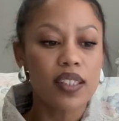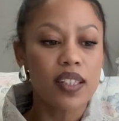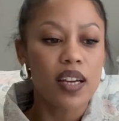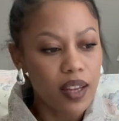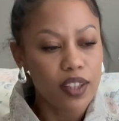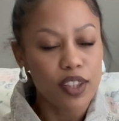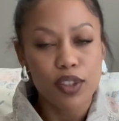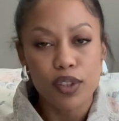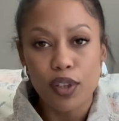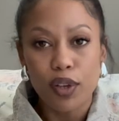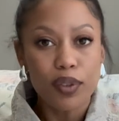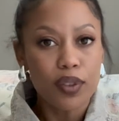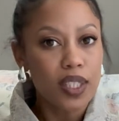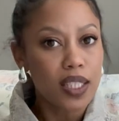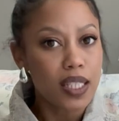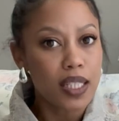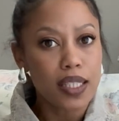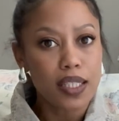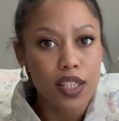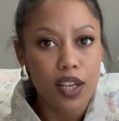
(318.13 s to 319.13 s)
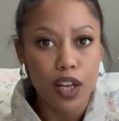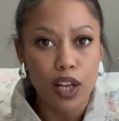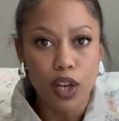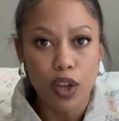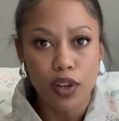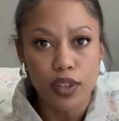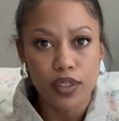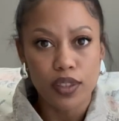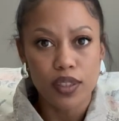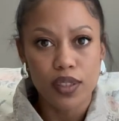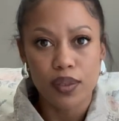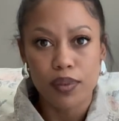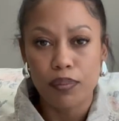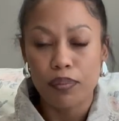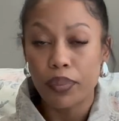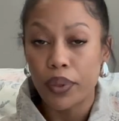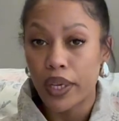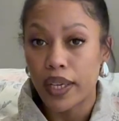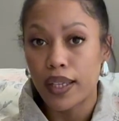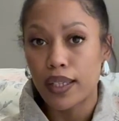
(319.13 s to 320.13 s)
You don't need a lot
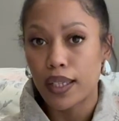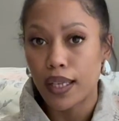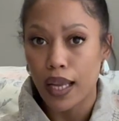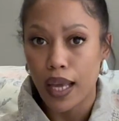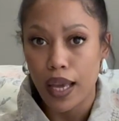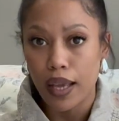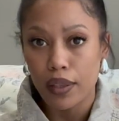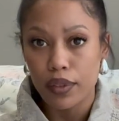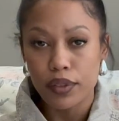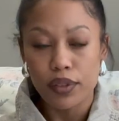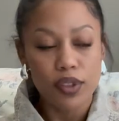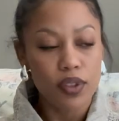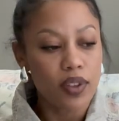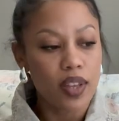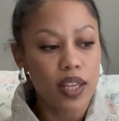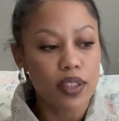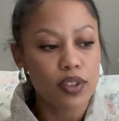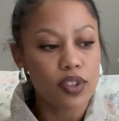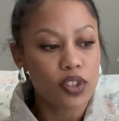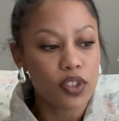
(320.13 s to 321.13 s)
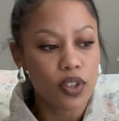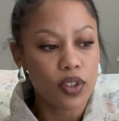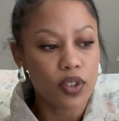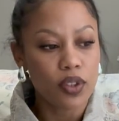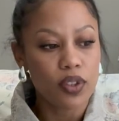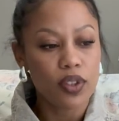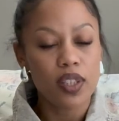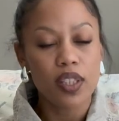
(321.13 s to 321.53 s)
per nail, so that's good.